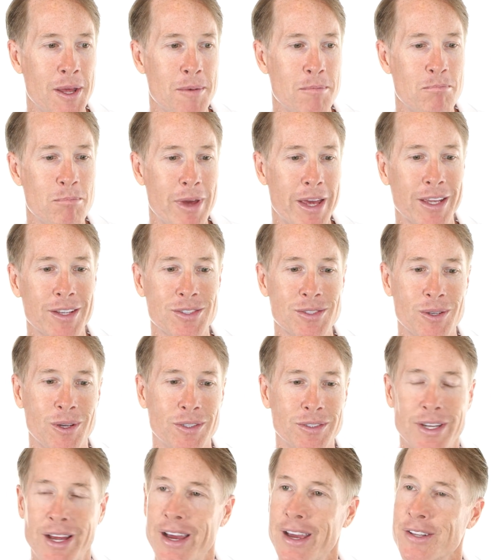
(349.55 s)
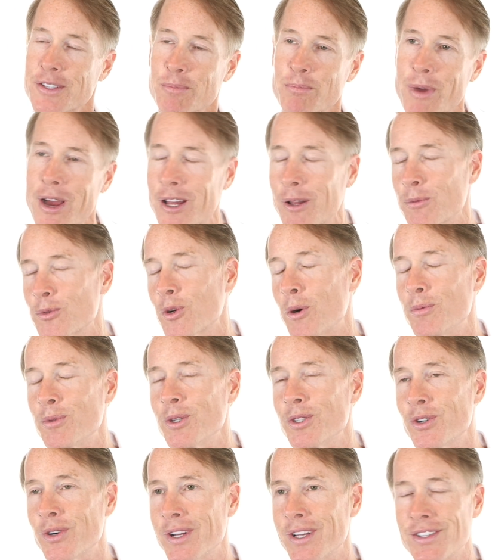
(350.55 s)
mega salt diets malabsorb
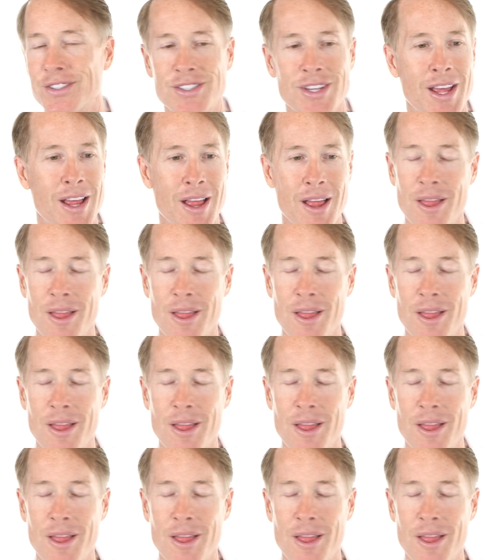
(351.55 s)
nutrients.